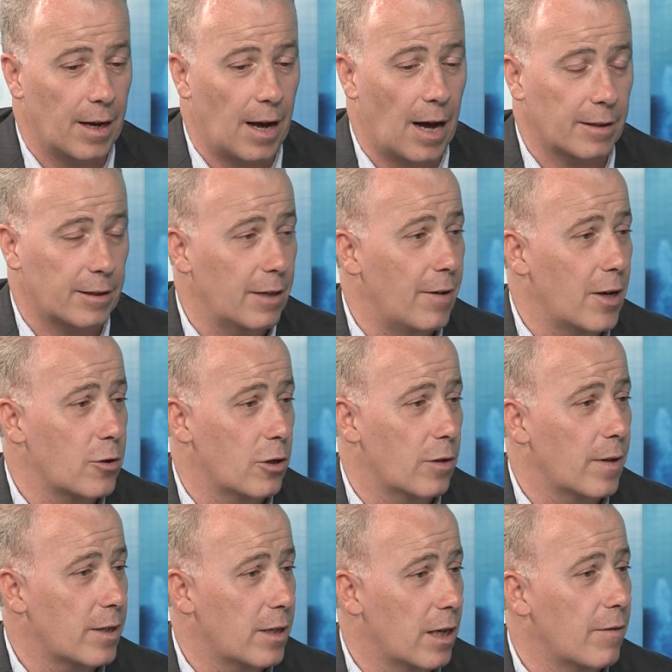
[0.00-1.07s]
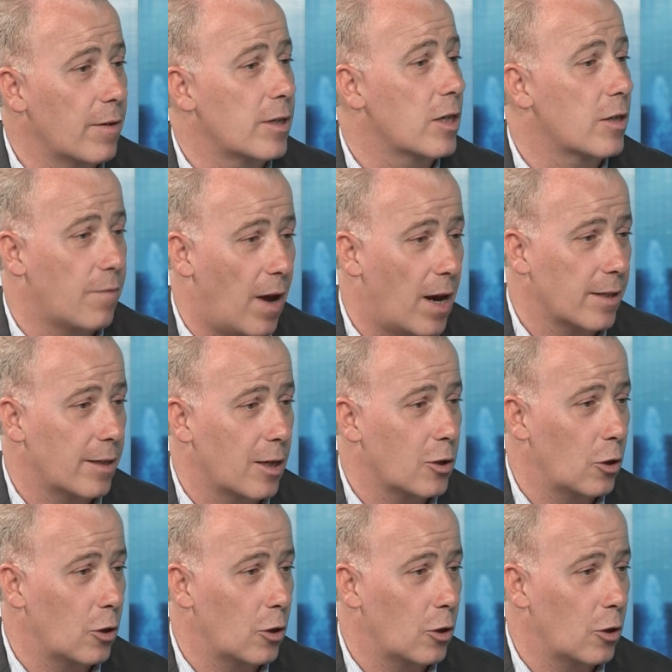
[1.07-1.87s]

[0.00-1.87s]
activation of the service is faster,